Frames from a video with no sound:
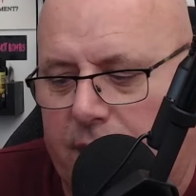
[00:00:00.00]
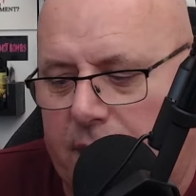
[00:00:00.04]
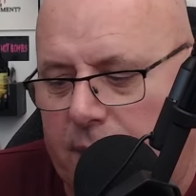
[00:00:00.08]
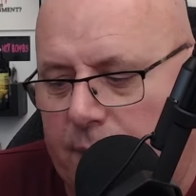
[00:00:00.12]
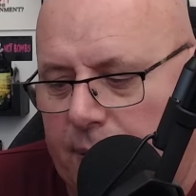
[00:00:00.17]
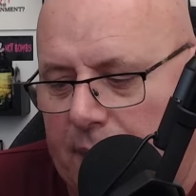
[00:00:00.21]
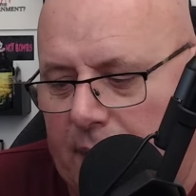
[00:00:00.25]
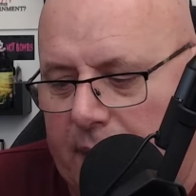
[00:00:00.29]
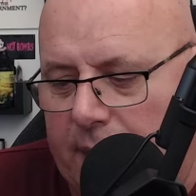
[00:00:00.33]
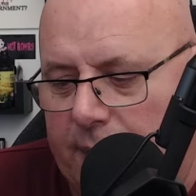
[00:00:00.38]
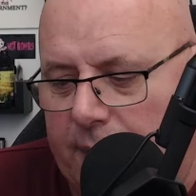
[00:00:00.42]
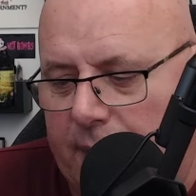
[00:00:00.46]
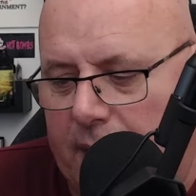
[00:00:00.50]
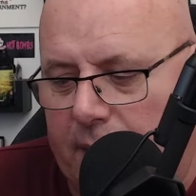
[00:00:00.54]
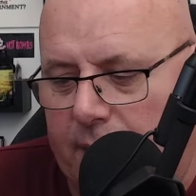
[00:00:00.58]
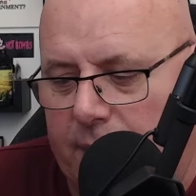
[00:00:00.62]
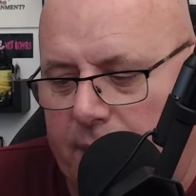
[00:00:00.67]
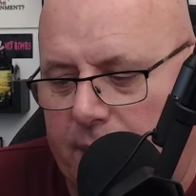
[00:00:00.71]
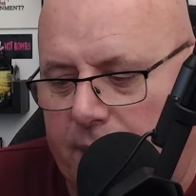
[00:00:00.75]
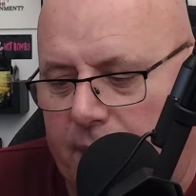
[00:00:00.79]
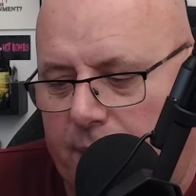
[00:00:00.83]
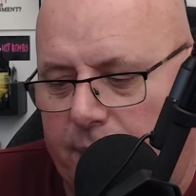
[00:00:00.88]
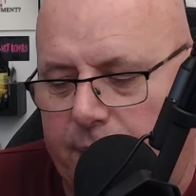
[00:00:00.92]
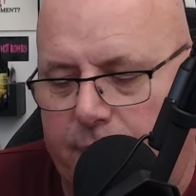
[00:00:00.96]
You can play about
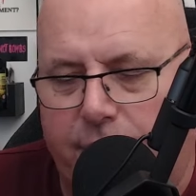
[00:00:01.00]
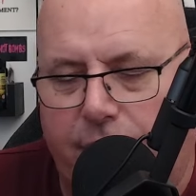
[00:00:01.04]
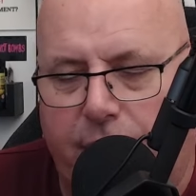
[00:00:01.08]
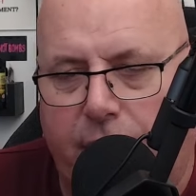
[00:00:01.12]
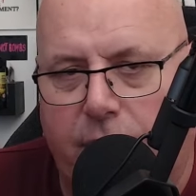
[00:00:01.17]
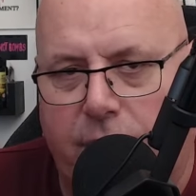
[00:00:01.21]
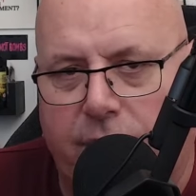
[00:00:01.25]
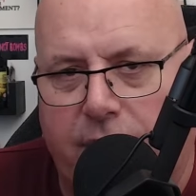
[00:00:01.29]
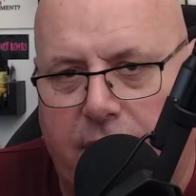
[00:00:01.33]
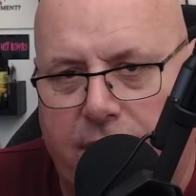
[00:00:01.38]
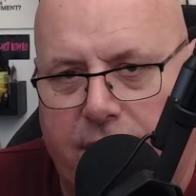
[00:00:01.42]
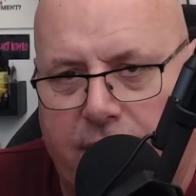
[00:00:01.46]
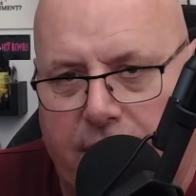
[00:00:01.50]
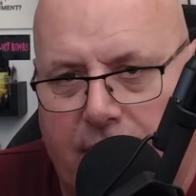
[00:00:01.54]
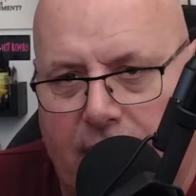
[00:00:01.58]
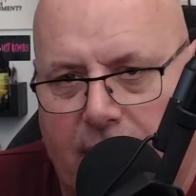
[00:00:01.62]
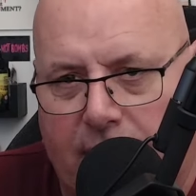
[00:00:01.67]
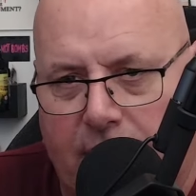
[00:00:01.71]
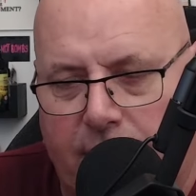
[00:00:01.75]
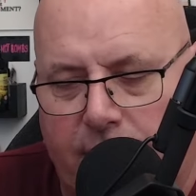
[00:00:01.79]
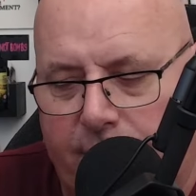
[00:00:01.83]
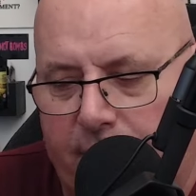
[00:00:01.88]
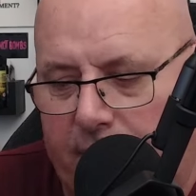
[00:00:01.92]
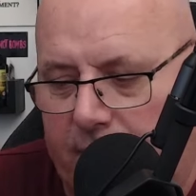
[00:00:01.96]
with the processing a
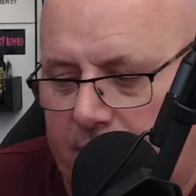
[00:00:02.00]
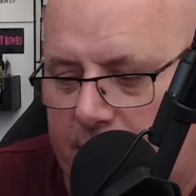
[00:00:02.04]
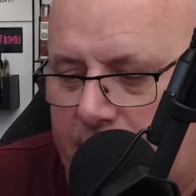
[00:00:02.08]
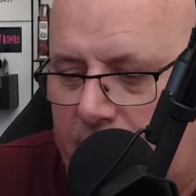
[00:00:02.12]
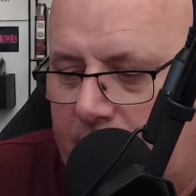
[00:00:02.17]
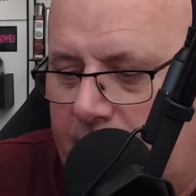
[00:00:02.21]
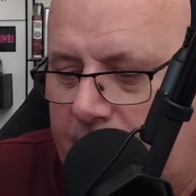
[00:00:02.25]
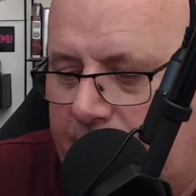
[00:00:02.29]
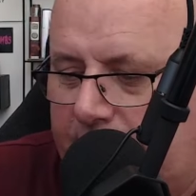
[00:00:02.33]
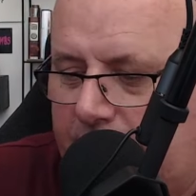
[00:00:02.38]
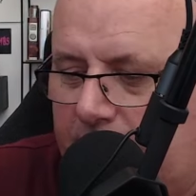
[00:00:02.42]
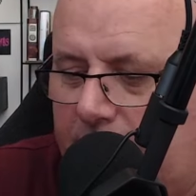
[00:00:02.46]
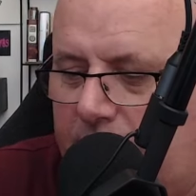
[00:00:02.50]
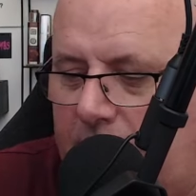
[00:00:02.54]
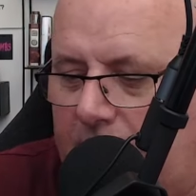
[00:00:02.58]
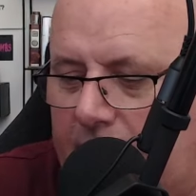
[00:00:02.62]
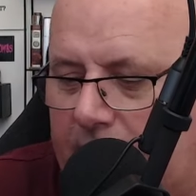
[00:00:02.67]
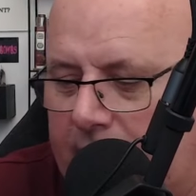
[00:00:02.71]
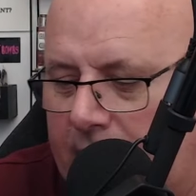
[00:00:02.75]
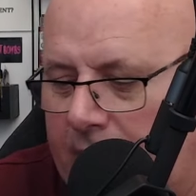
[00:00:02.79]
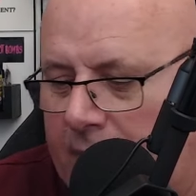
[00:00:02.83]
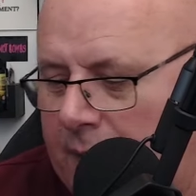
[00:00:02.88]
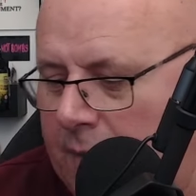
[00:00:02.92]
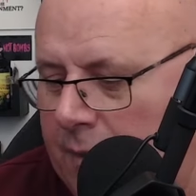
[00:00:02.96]
little bit, so we'll do that
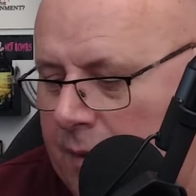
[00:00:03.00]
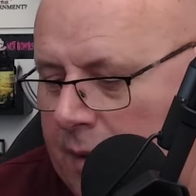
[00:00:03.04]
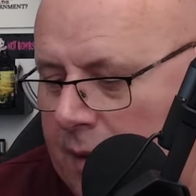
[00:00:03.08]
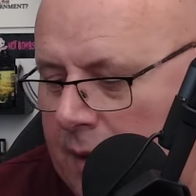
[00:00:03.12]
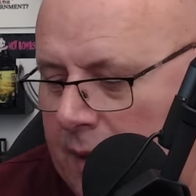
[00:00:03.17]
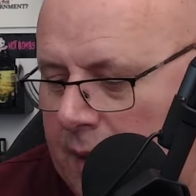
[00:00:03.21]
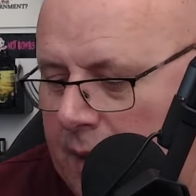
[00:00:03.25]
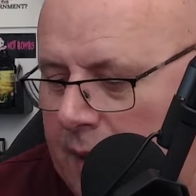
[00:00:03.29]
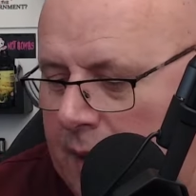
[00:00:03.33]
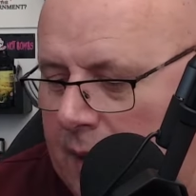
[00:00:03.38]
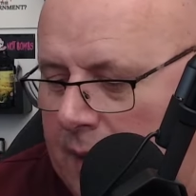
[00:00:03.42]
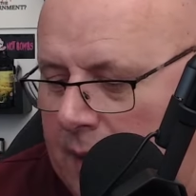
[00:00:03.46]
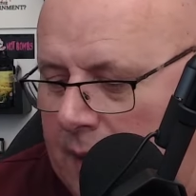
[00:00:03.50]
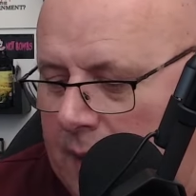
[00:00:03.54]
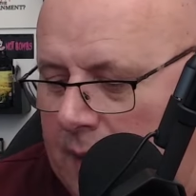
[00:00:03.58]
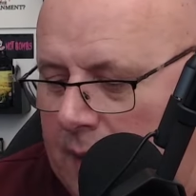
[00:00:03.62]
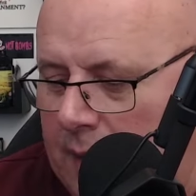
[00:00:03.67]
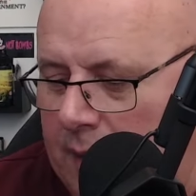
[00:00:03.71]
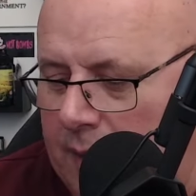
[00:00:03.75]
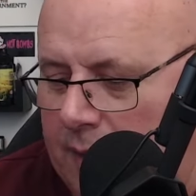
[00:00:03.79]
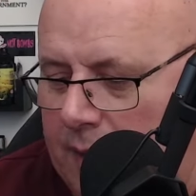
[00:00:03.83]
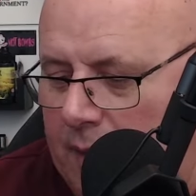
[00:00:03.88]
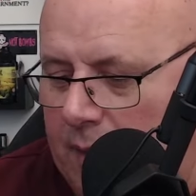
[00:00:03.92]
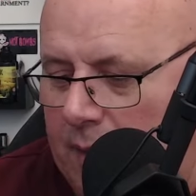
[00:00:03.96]
now. So